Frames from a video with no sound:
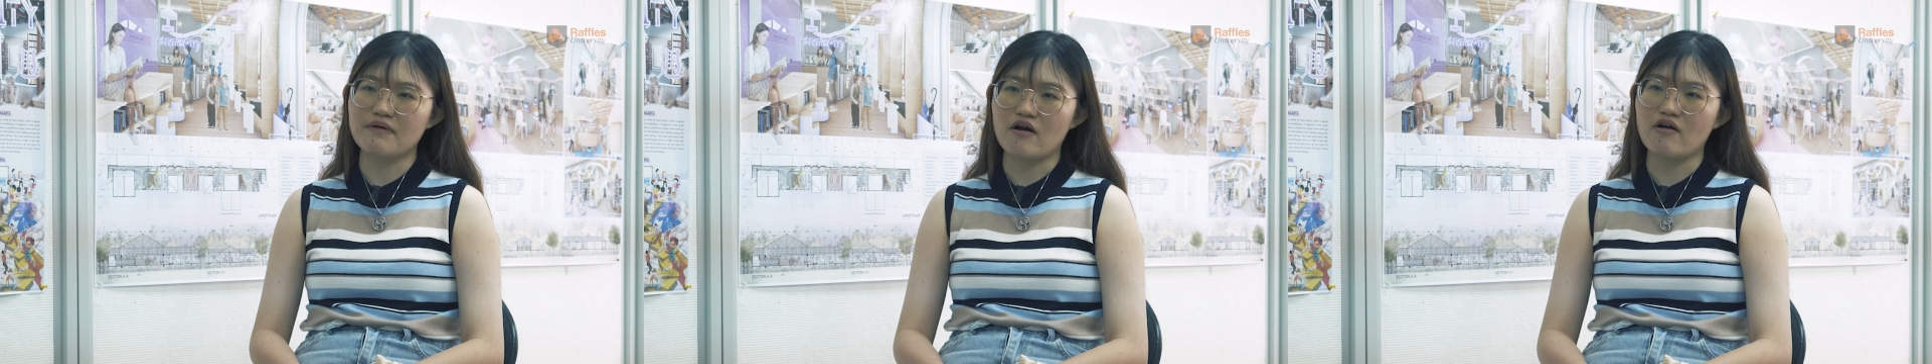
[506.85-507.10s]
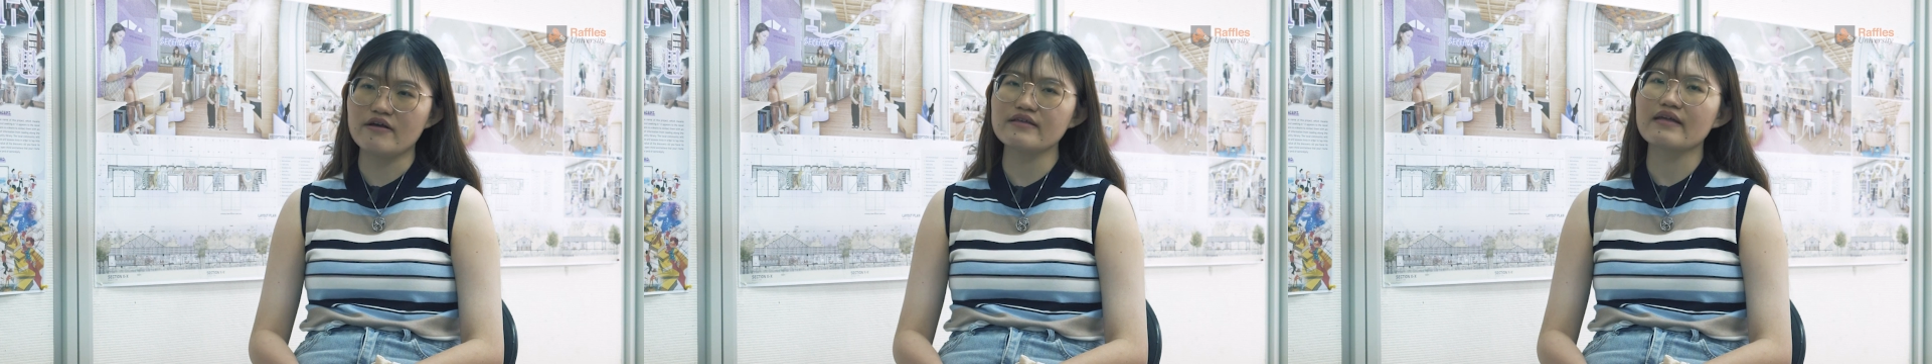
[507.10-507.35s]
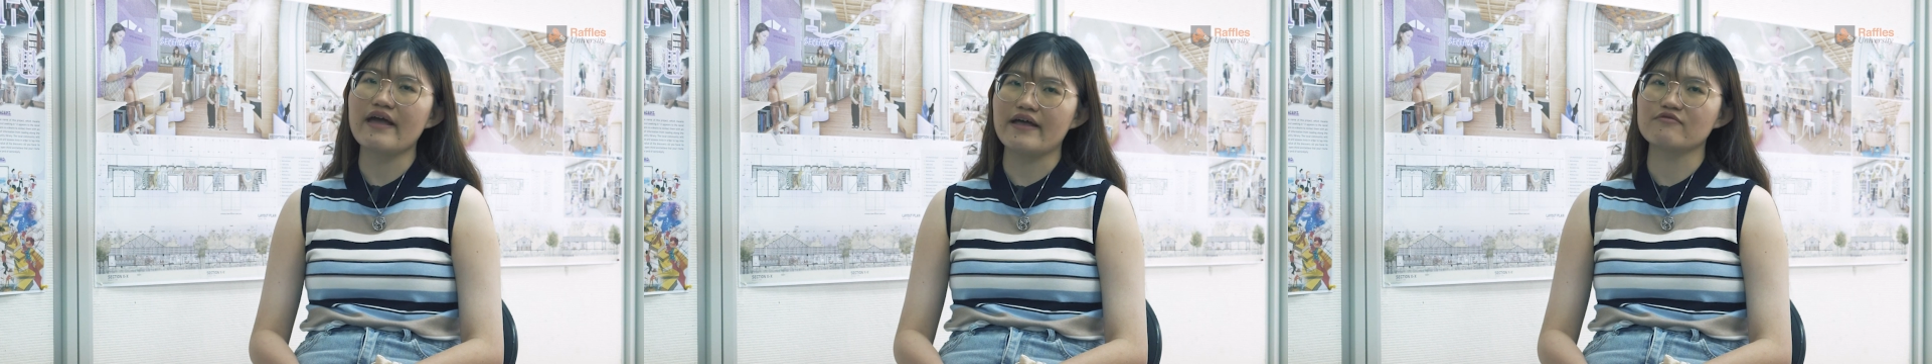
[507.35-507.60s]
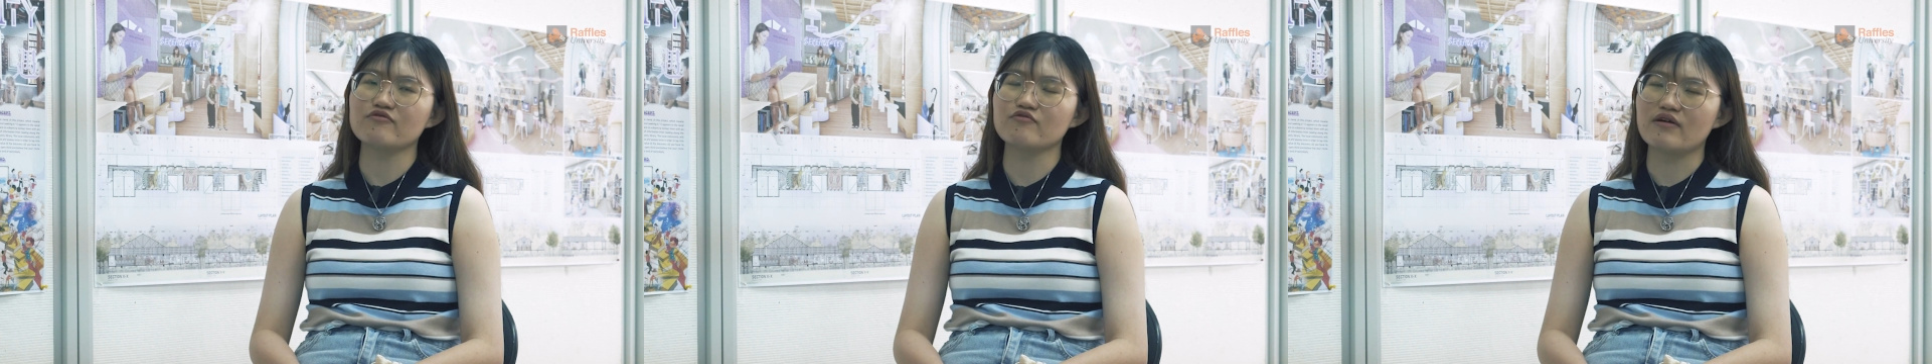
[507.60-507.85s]
point
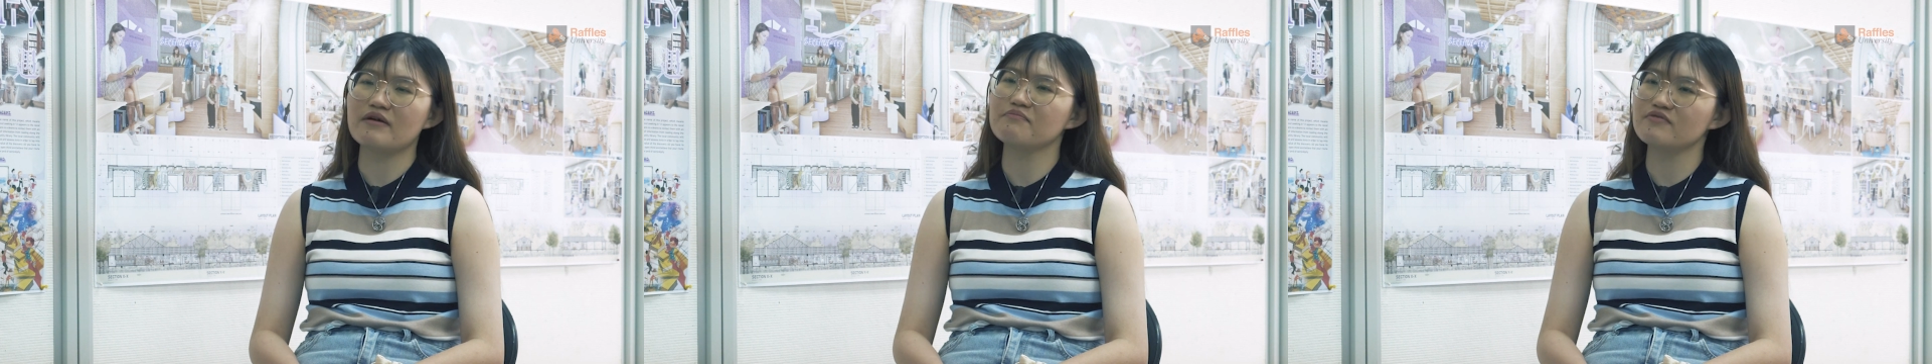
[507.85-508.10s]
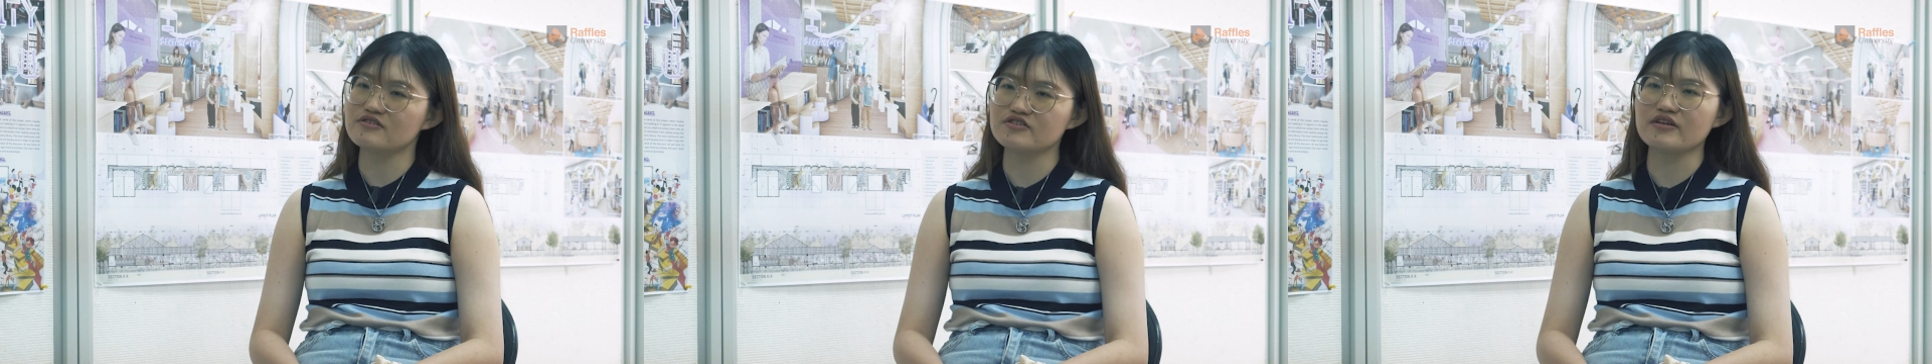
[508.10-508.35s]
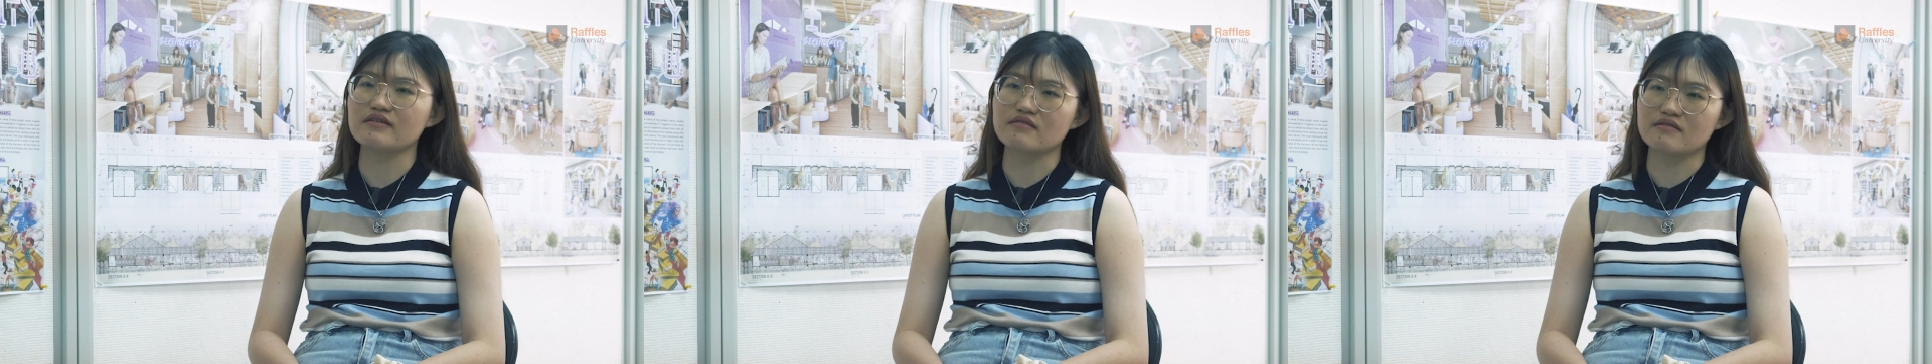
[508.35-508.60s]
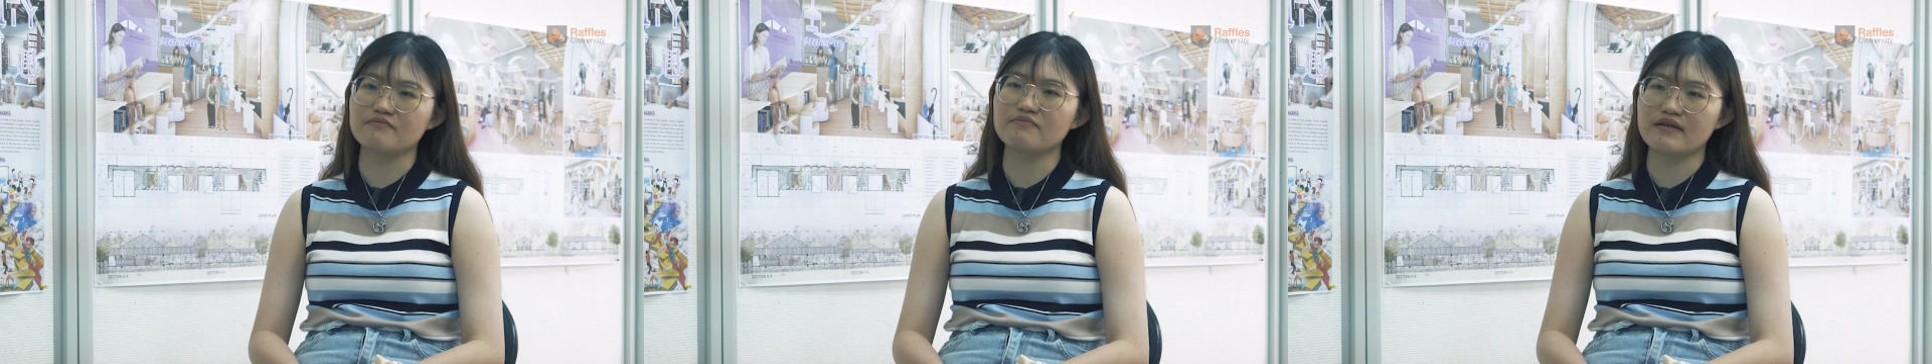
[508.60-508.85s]
and to appreciate
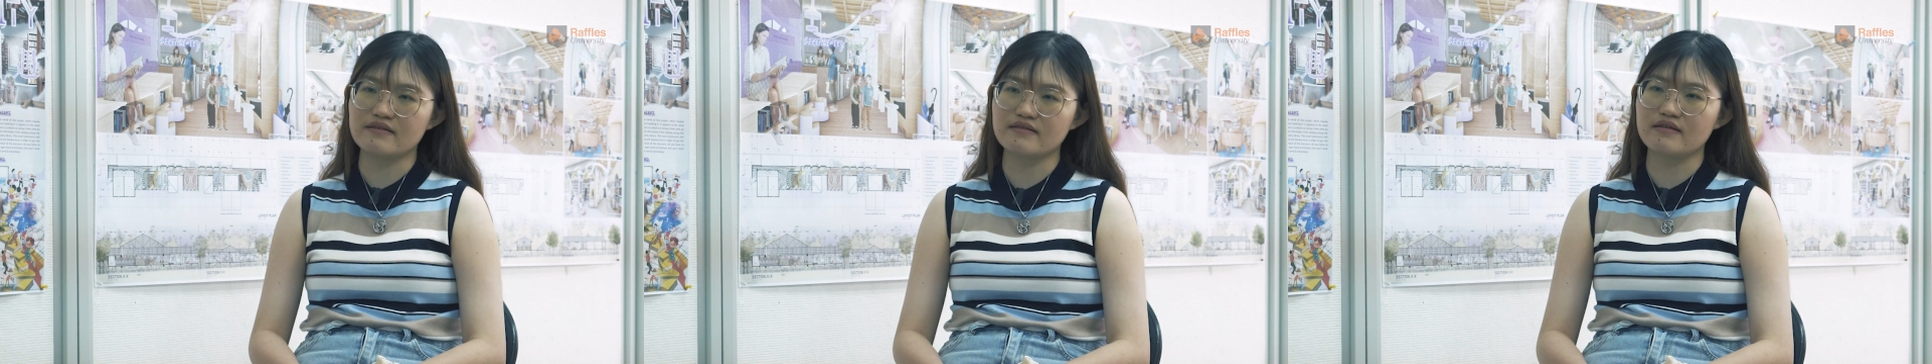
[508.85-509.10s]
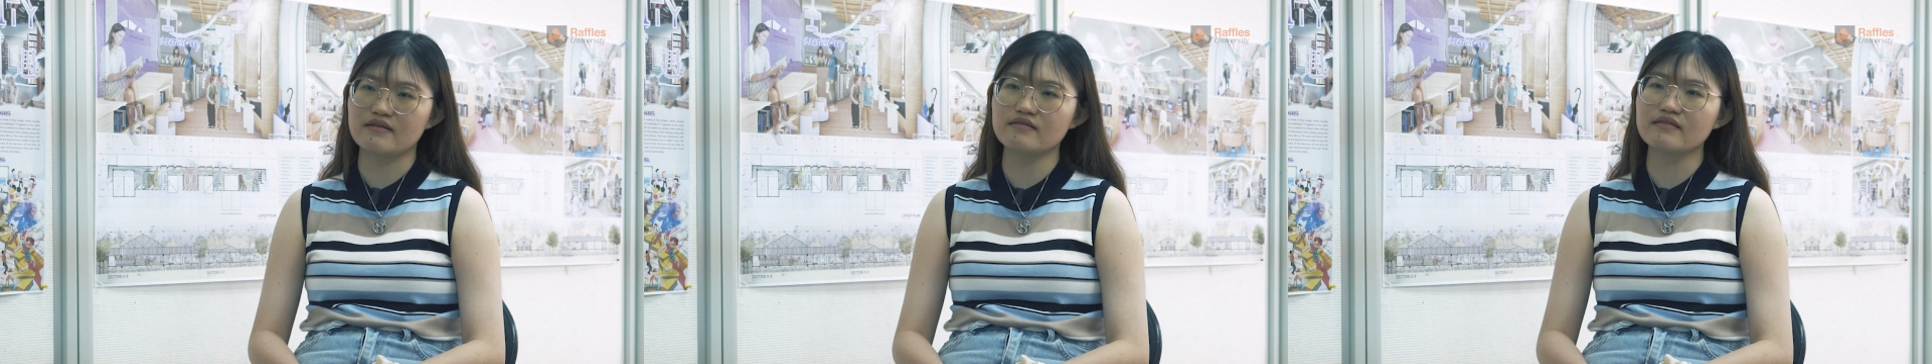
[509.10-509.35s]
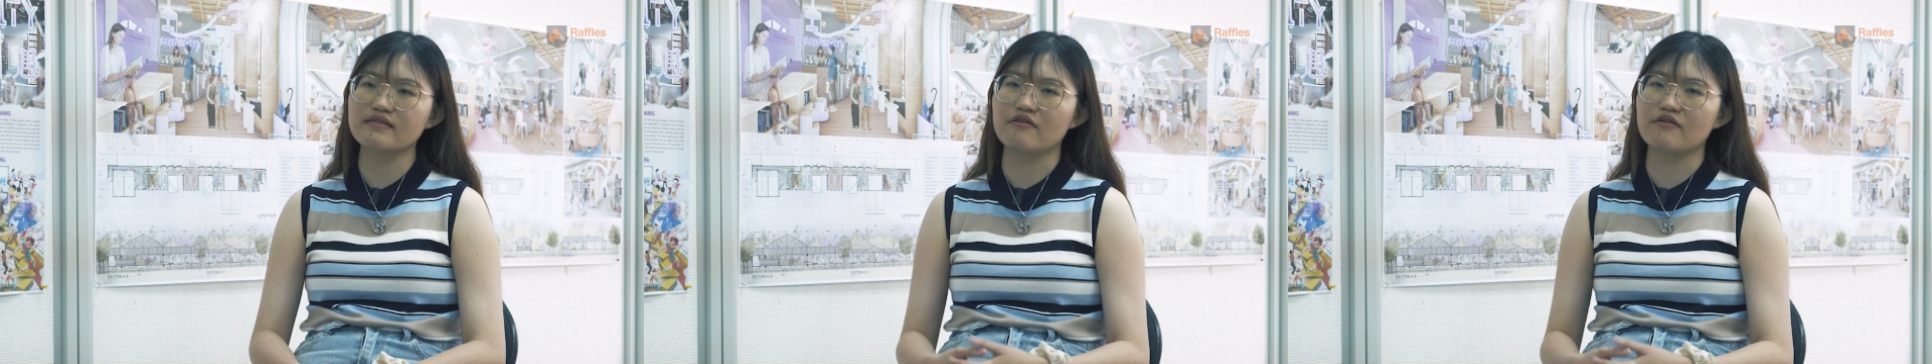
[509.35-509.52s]
the places